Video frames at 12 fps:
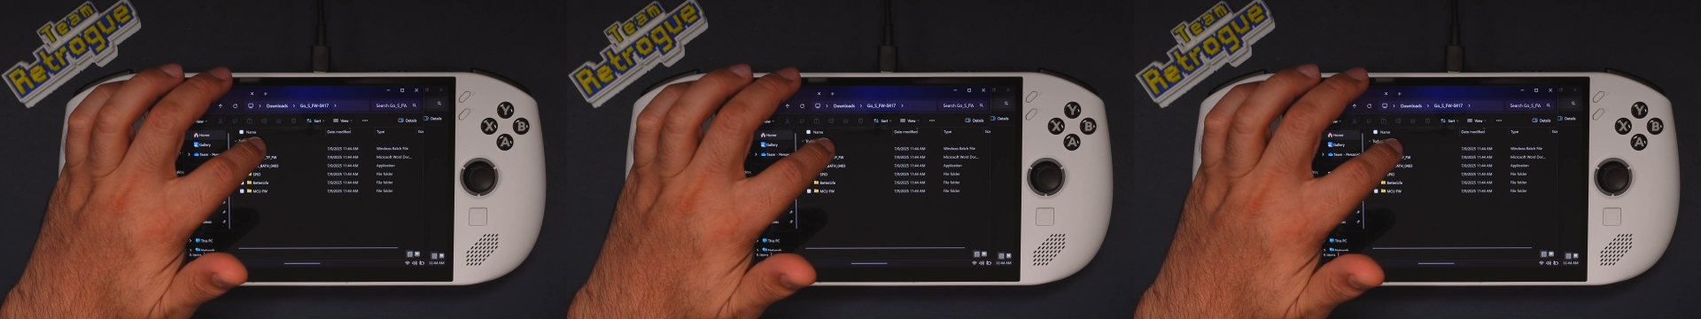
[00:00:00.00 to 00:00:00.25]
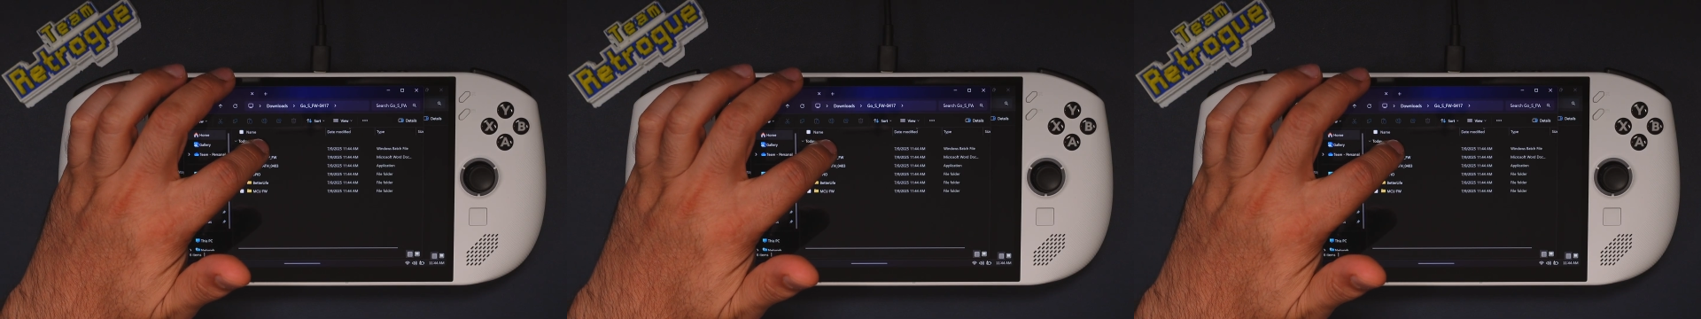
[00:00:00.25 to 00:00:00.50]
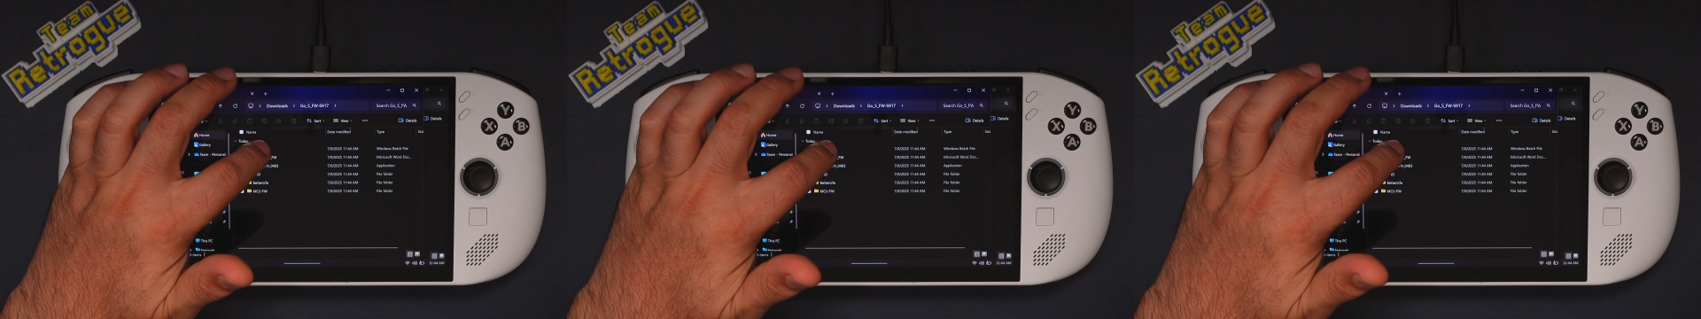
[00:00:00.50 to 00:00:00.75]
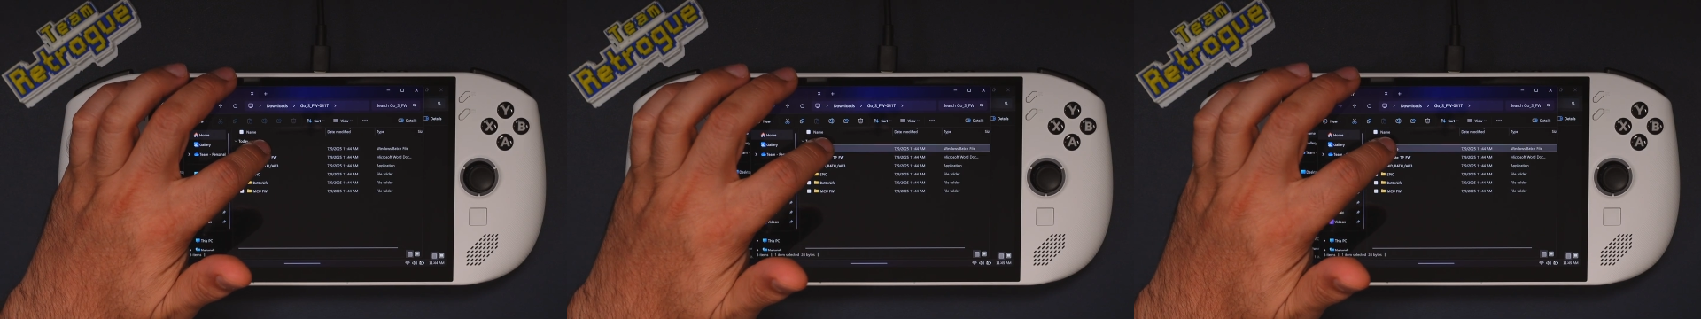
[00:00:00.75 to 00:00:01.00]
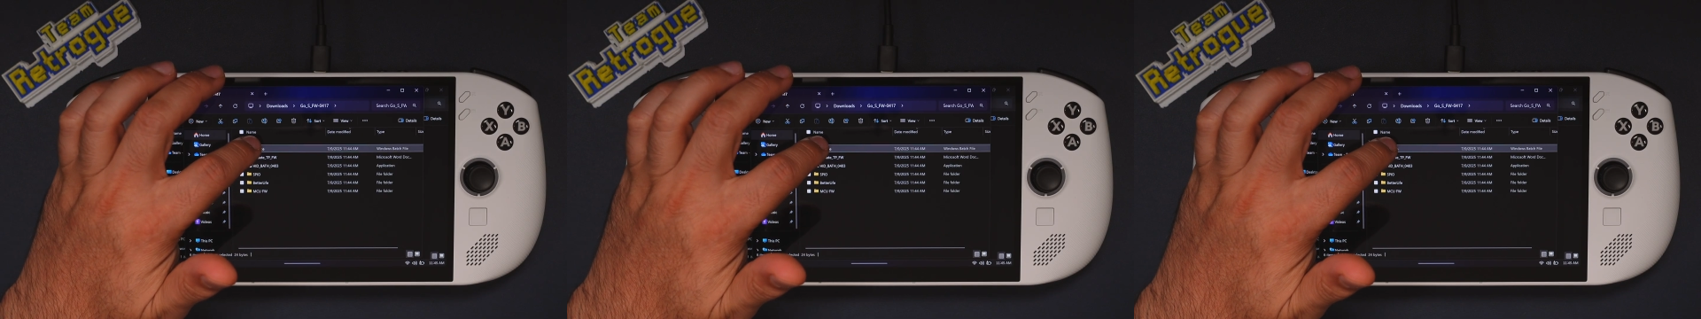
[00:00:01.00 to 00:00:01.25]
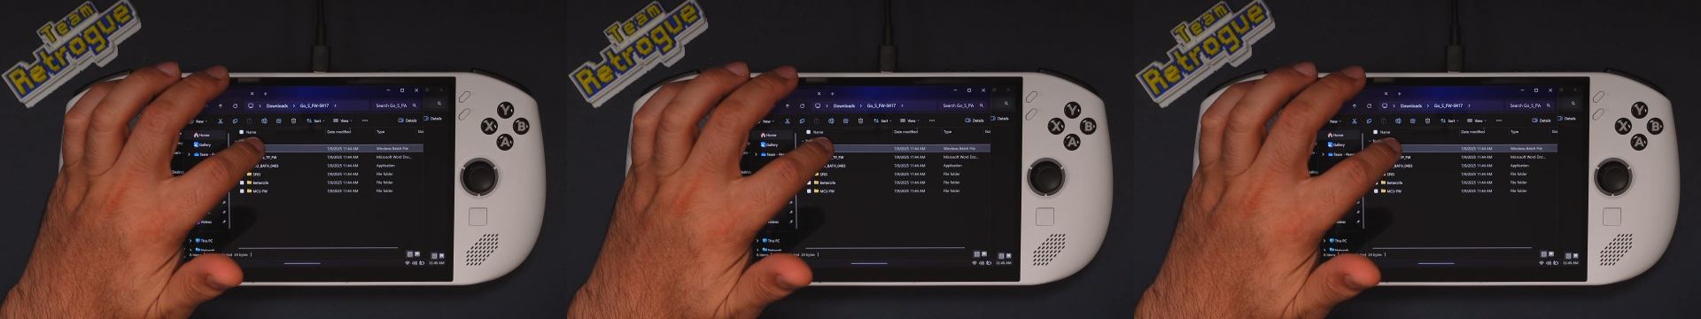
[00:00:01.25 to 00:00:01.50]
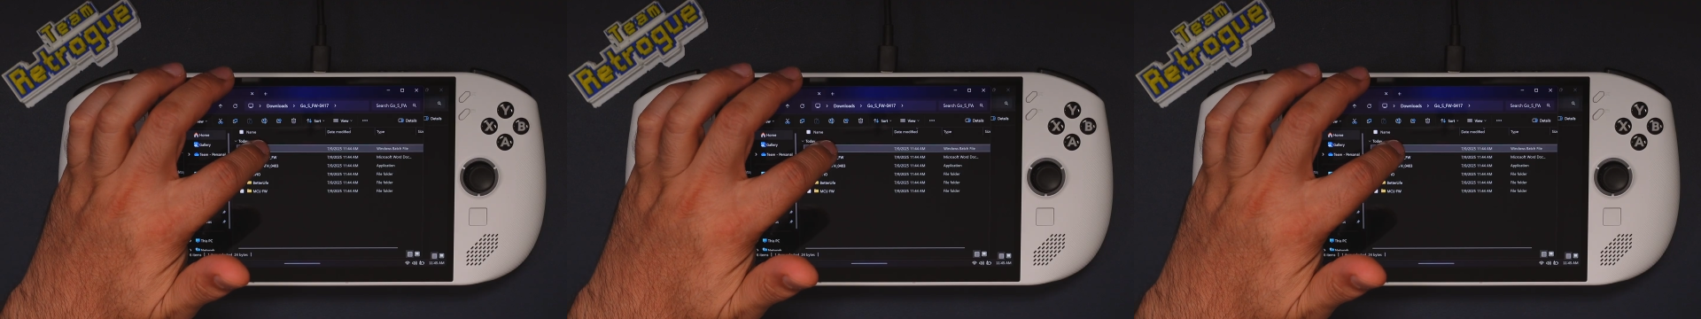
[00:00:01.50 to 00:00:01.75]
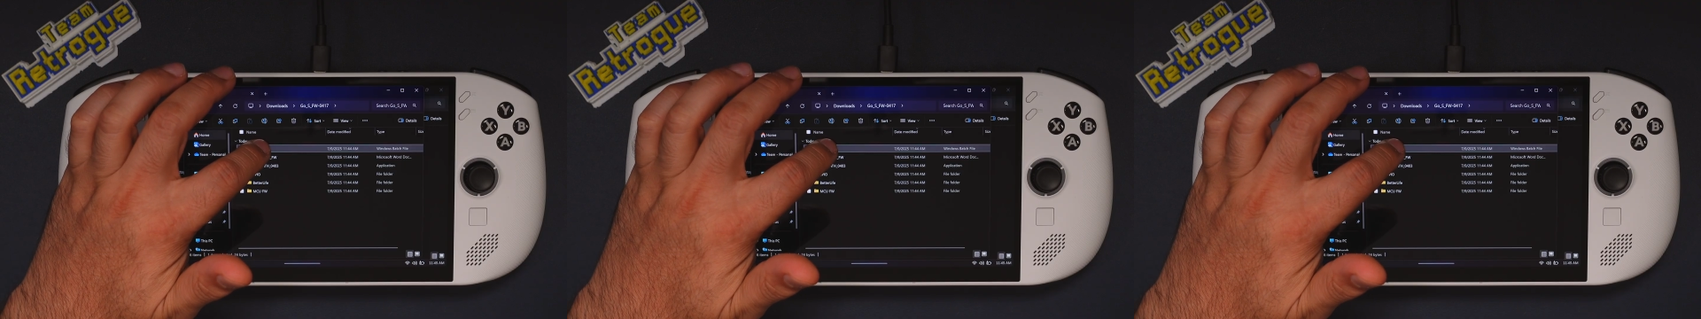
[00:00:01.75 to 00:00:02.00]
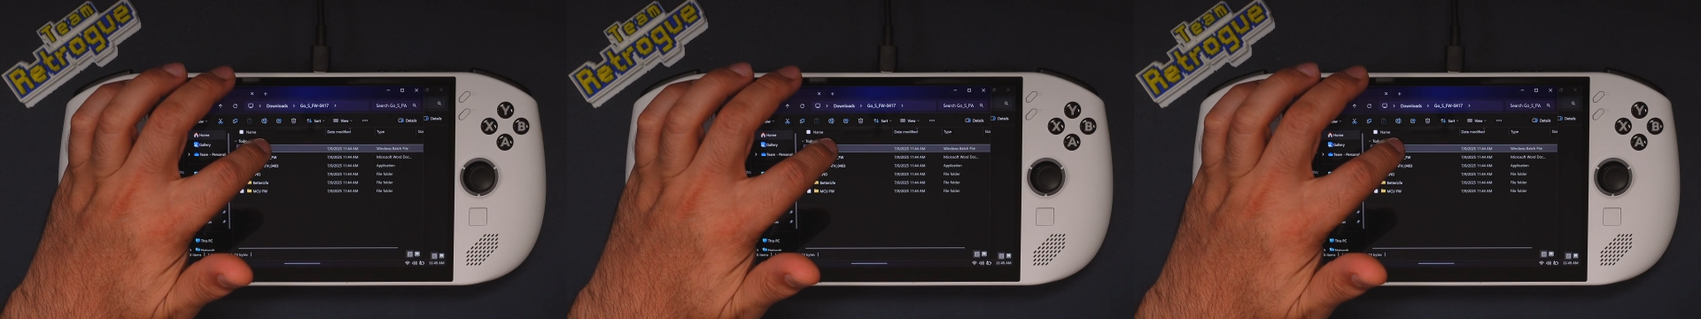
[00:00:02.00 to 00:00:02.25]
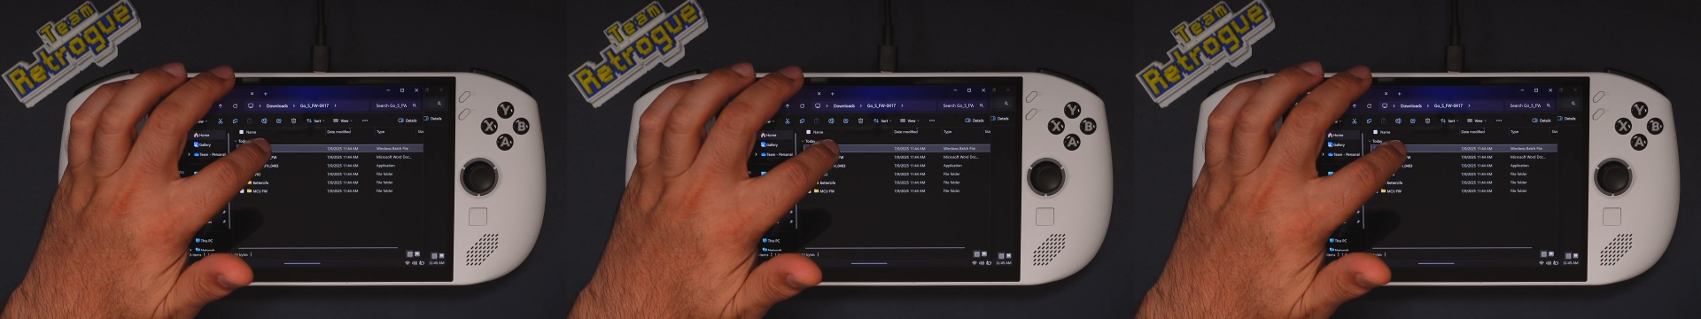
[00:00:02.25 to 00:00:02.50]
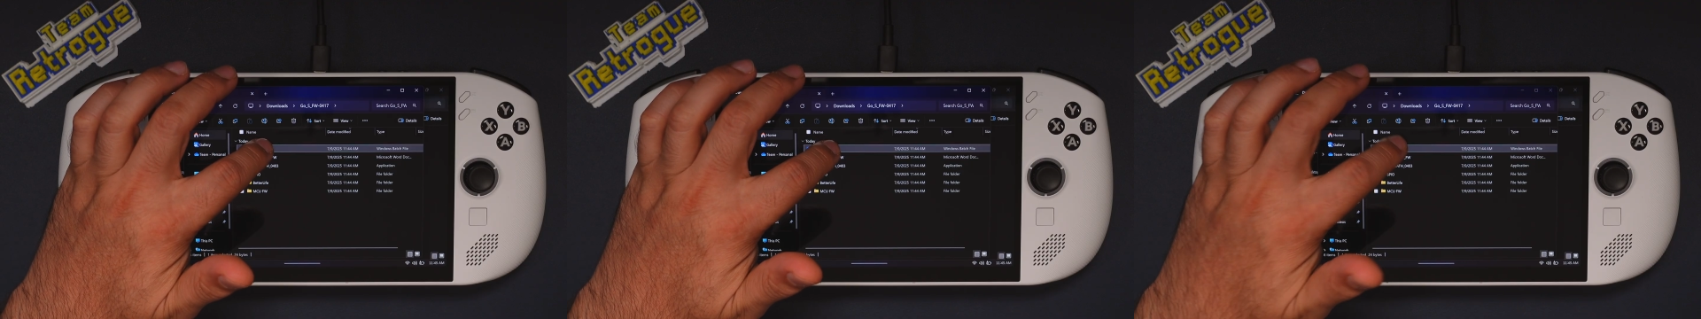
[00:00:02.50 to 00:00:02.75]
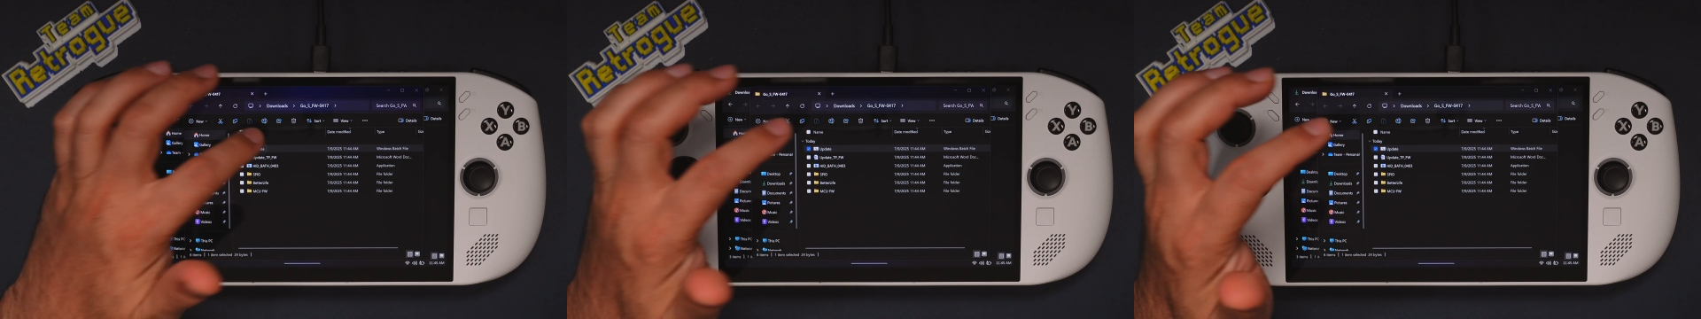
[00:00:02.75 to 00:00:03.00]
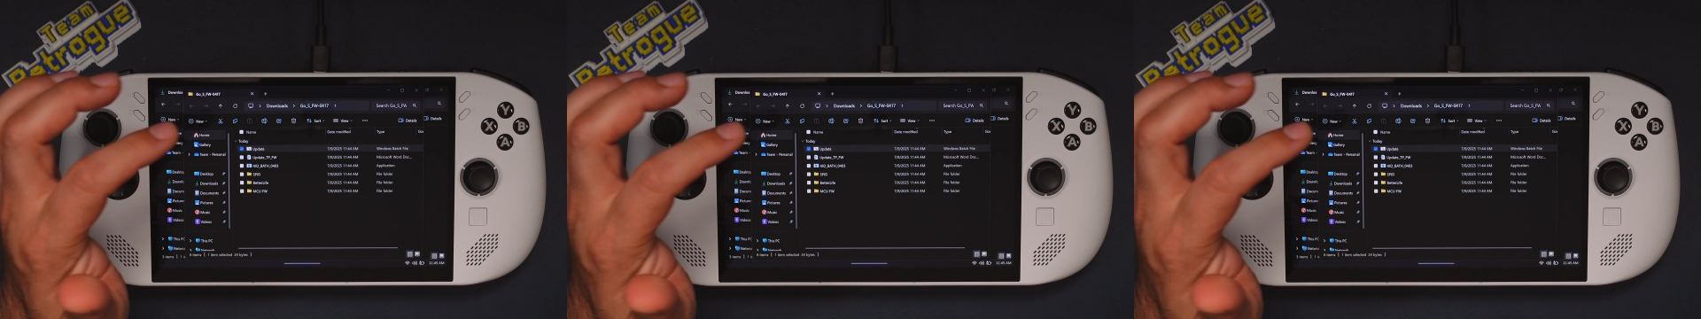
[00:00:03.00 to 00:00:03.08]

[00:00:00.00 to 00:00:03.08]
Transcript: No face is visible, so there are no lips to read.